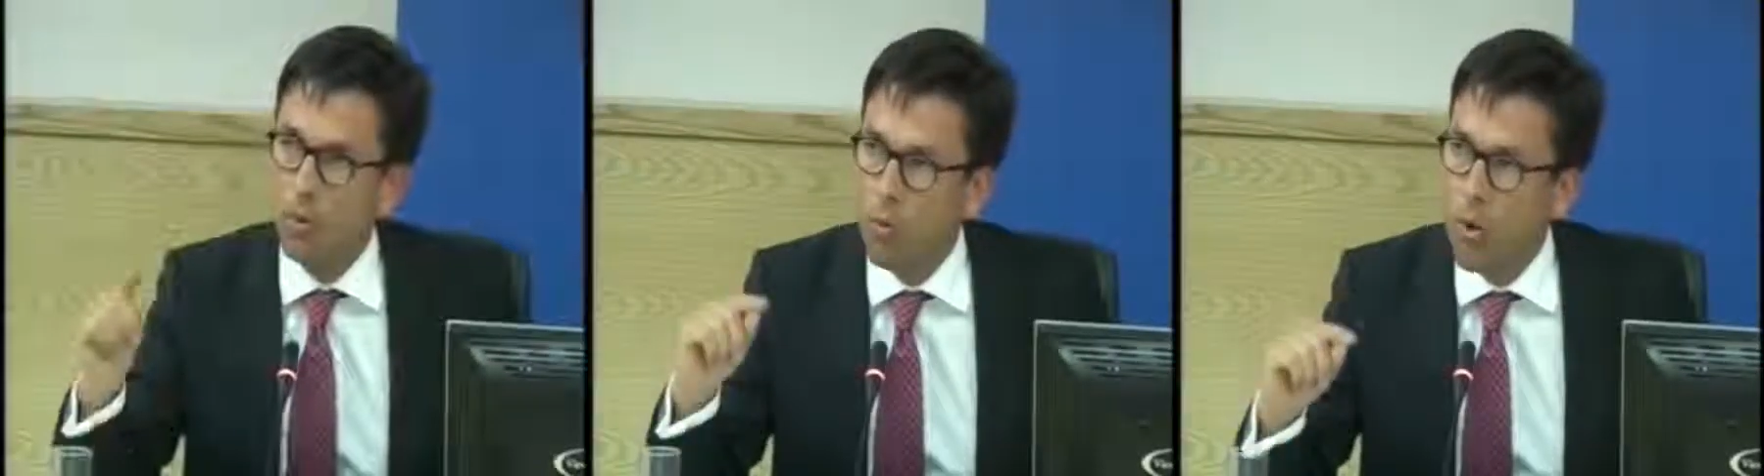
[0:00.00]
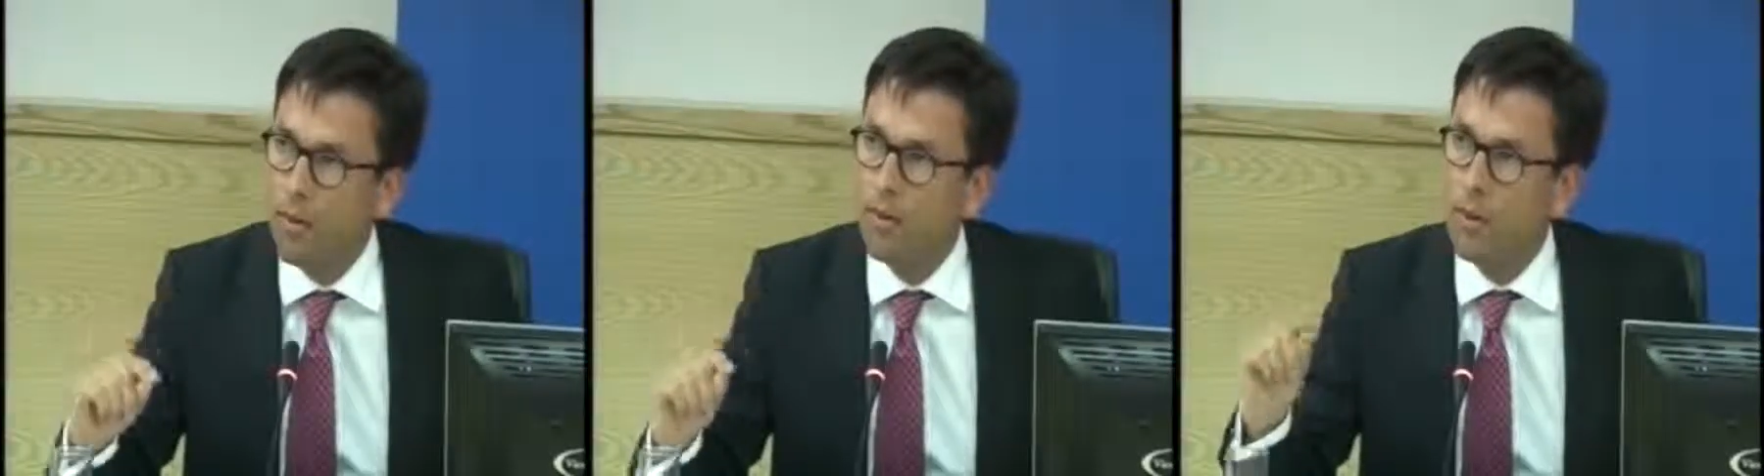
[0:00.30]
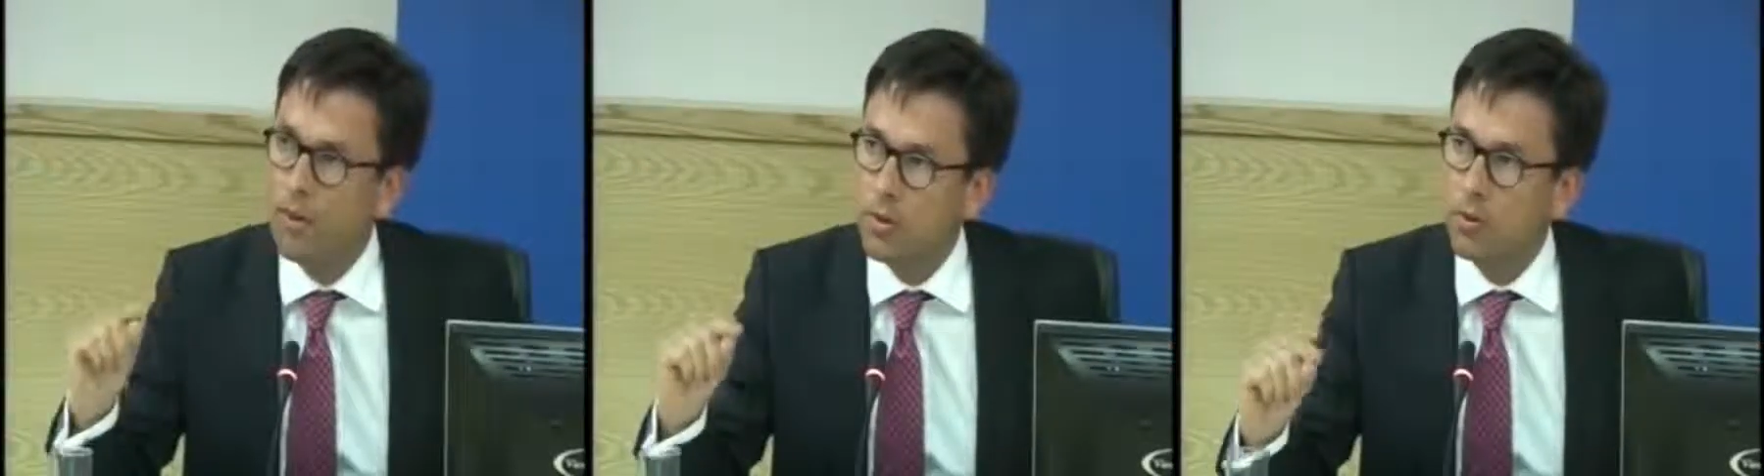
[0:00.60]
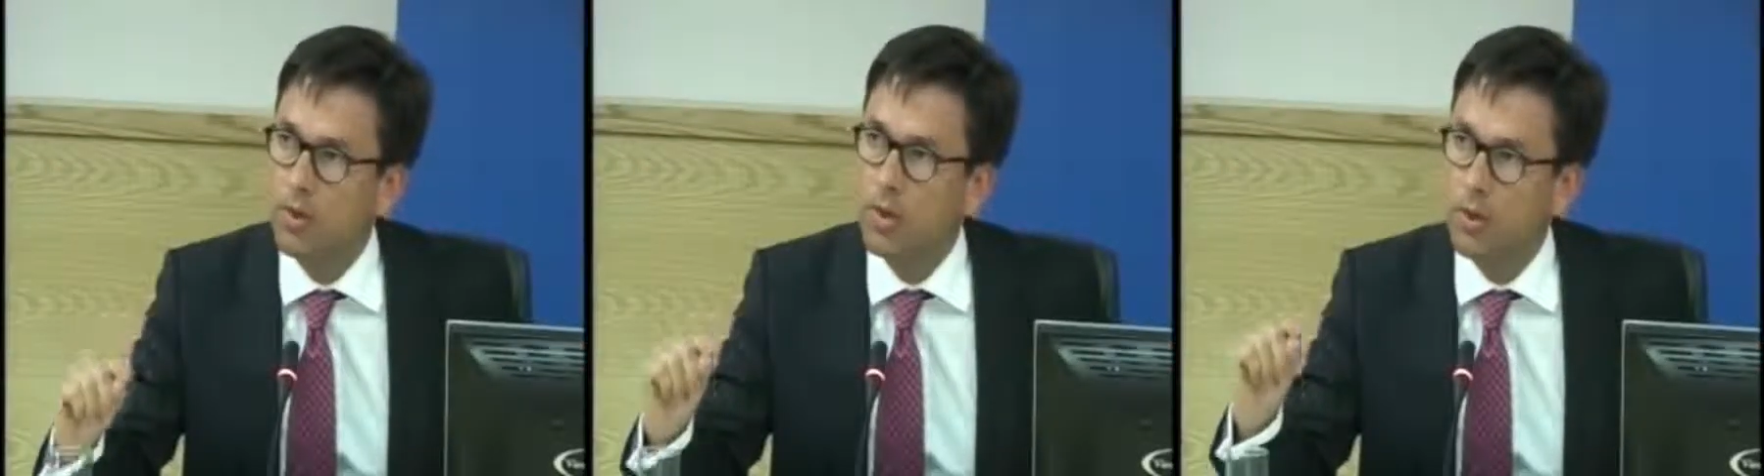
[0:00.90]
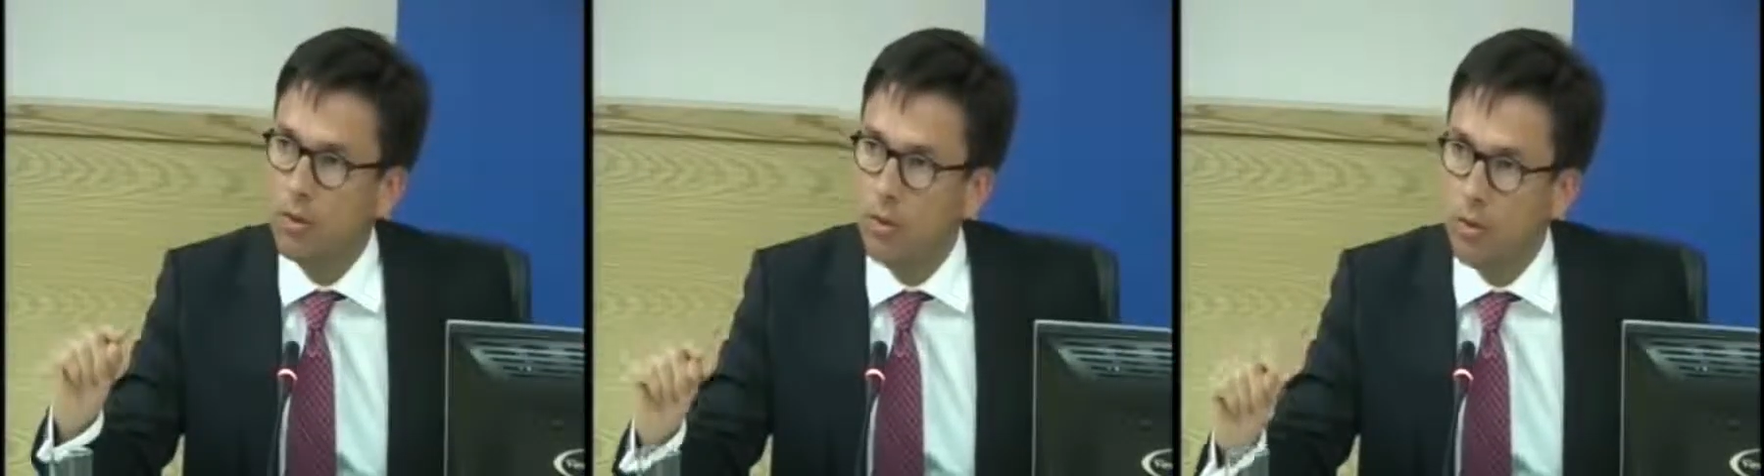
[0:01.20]
1,000
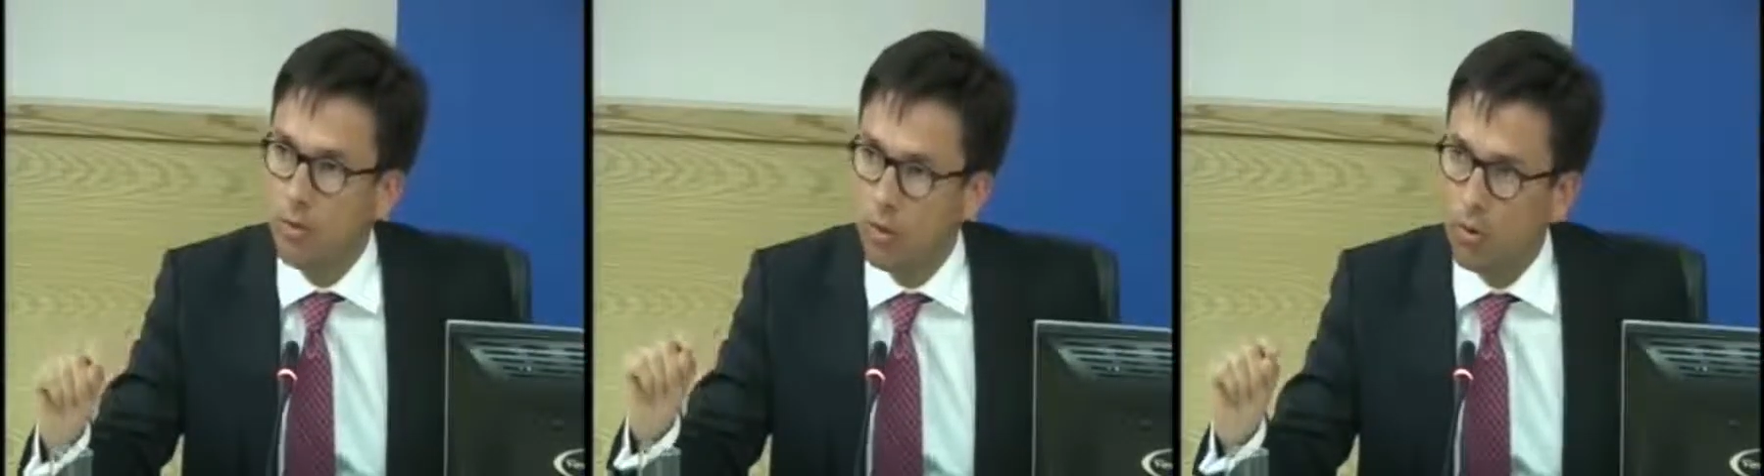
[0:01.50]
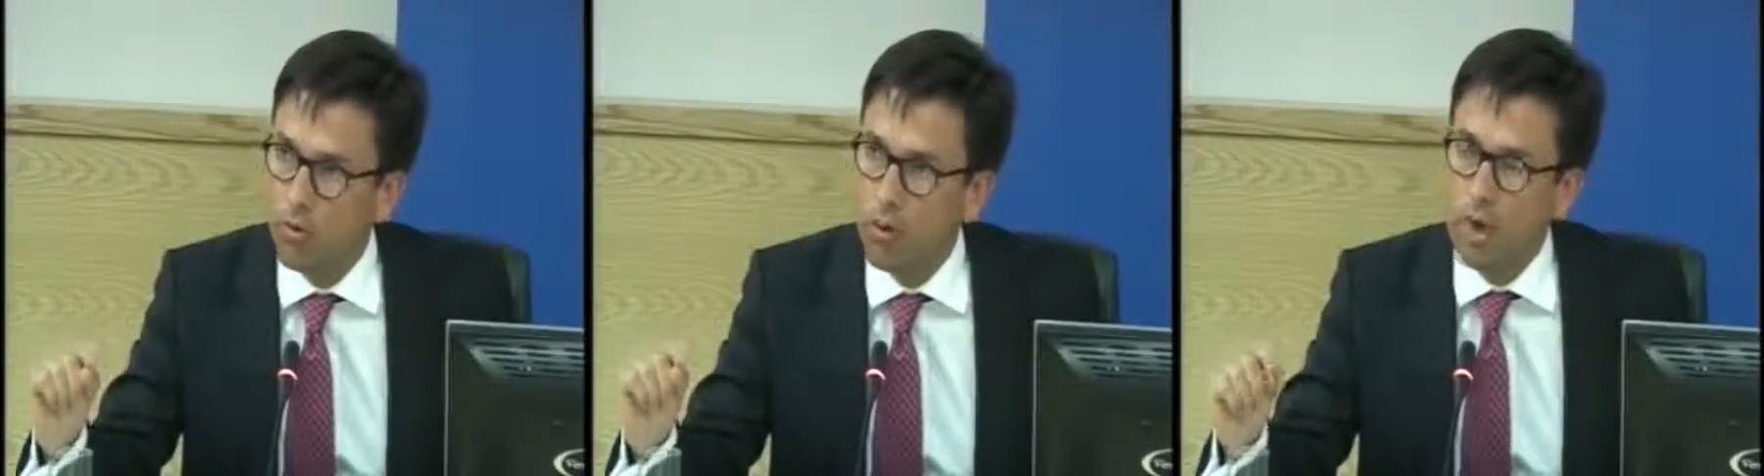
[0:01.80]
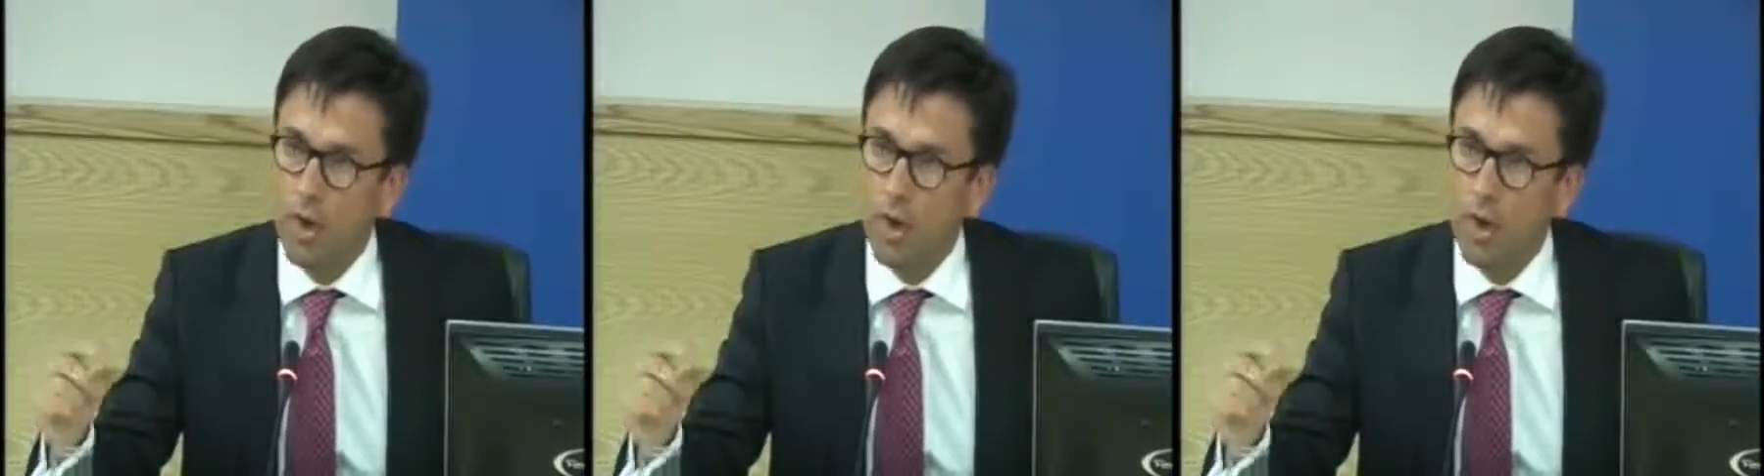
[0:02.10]
billion euro